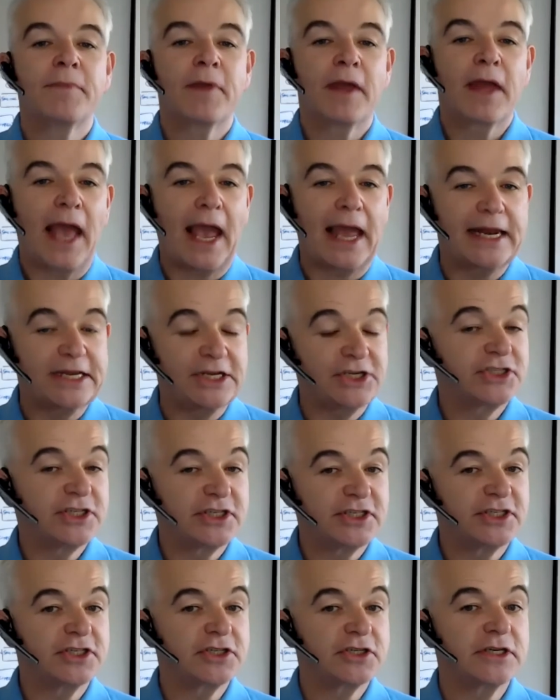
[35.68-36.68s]
and each
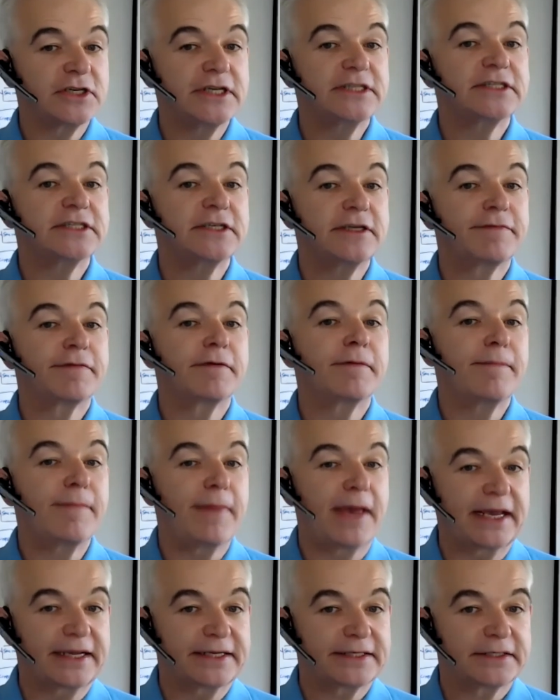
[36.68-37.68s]
decision needs a different
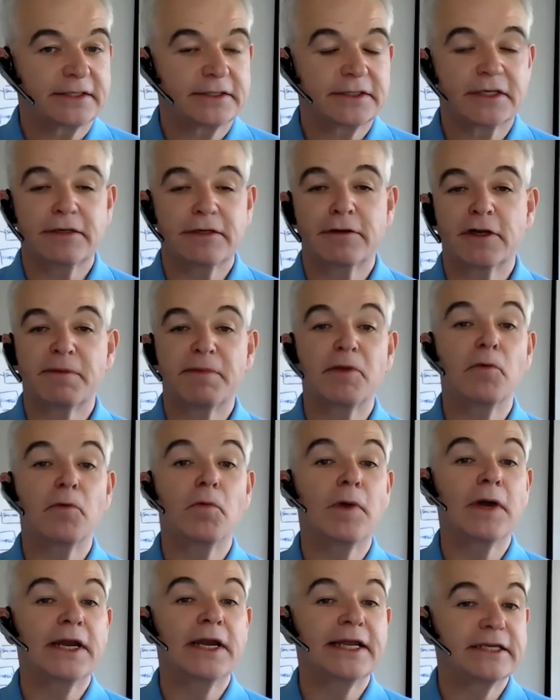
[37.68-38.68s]
mix. So you've got to be
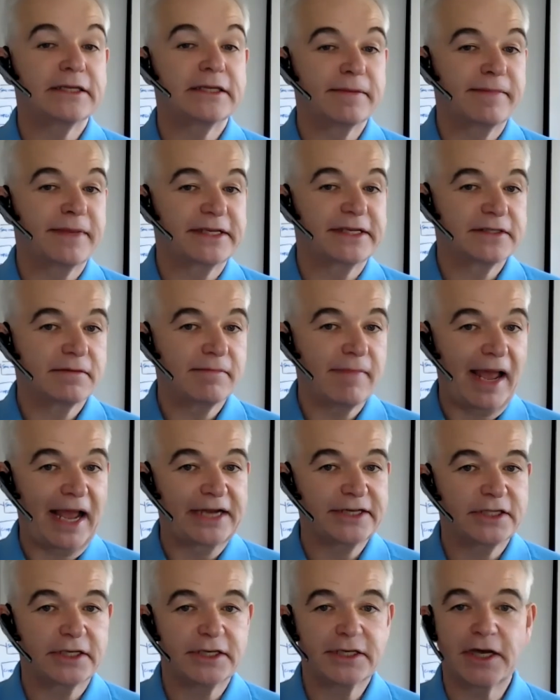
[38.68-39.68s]
willing to mix and match.
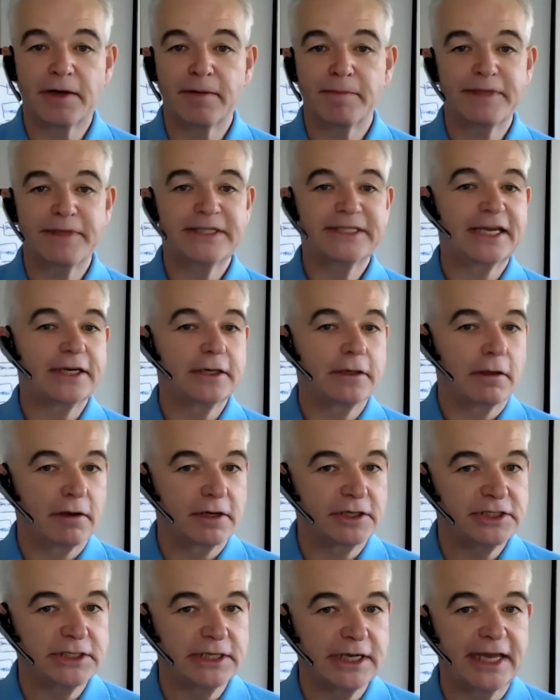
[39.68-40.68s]
So you can't be
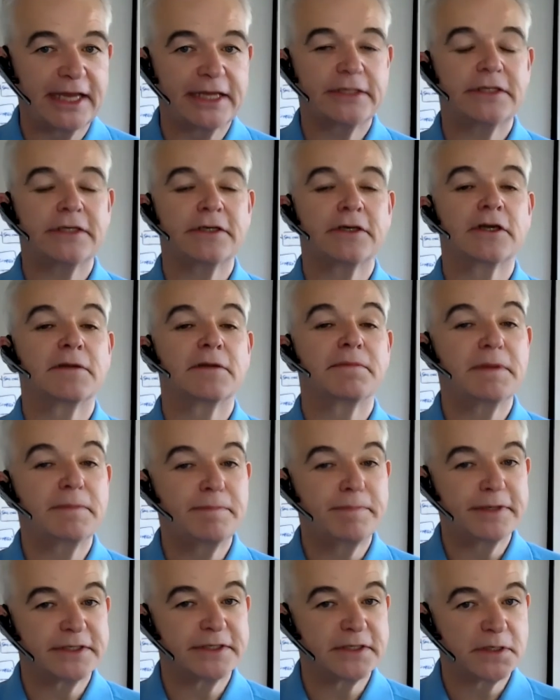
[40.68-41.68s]
technology led, you've got to be
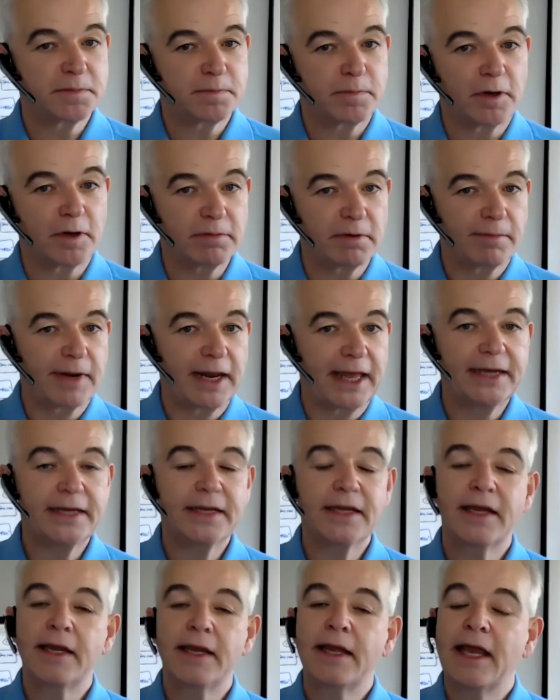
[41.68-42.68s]
business problem led.
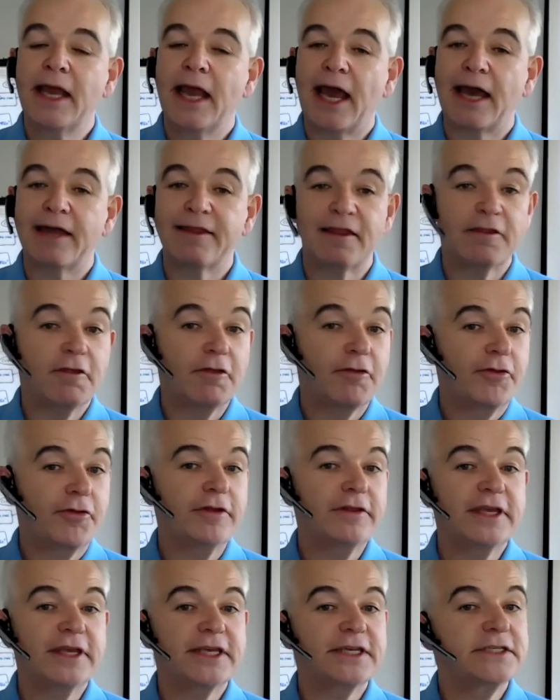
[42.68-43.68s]
And then the third
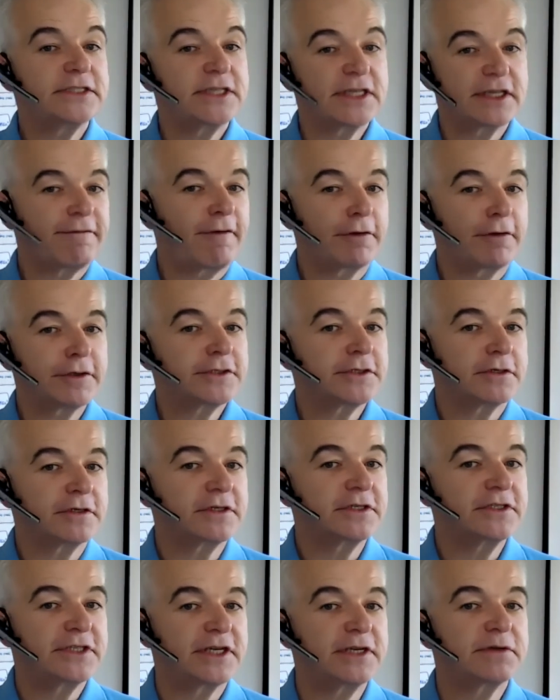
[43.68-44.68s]
thing is just focus on
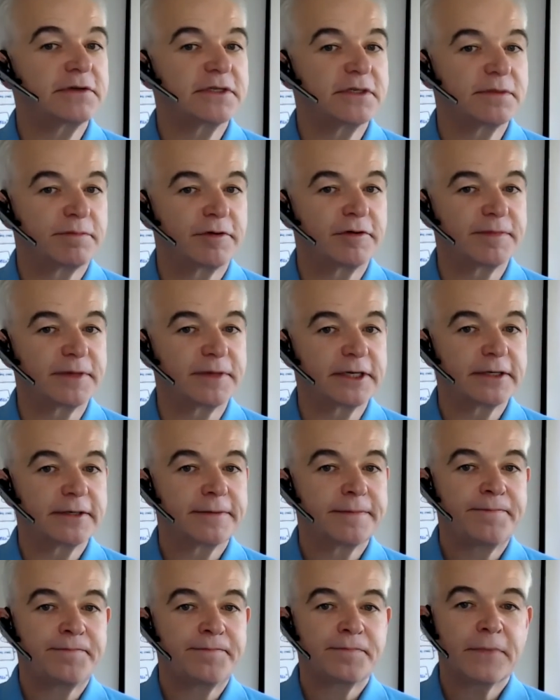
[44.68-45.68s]
continuous improvement.
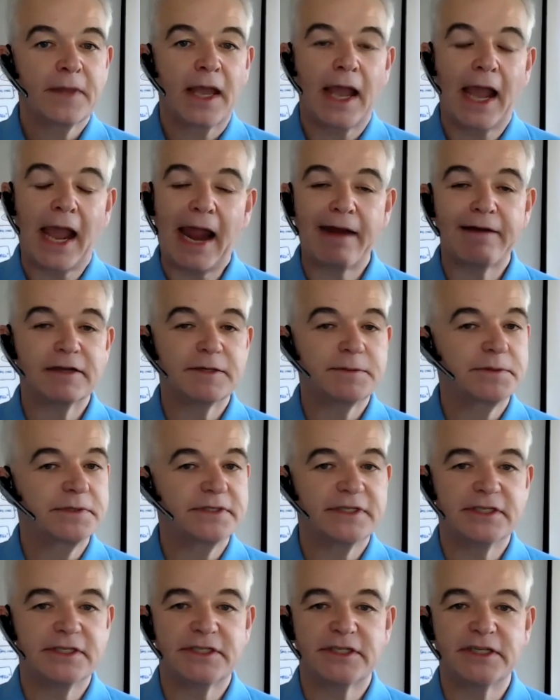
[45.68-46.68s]
Our experience
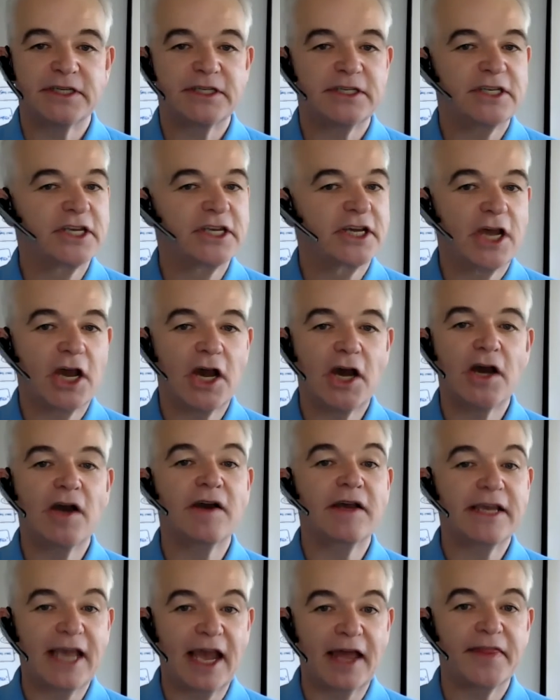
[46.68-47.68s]
is you
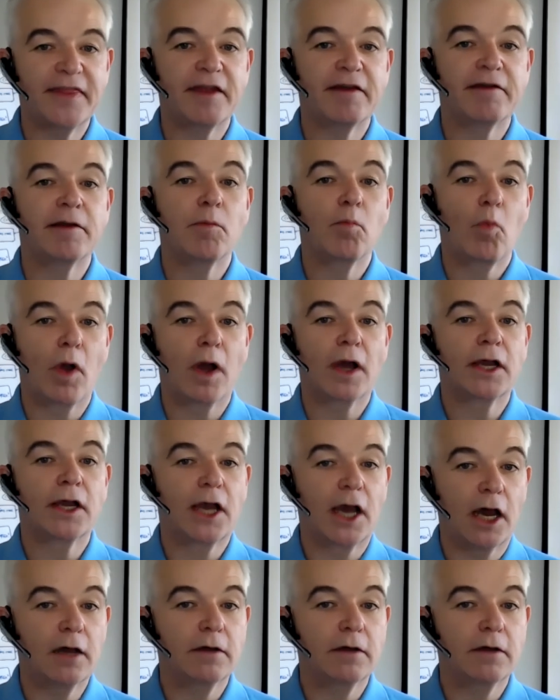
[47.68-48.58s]
can't get there in one go.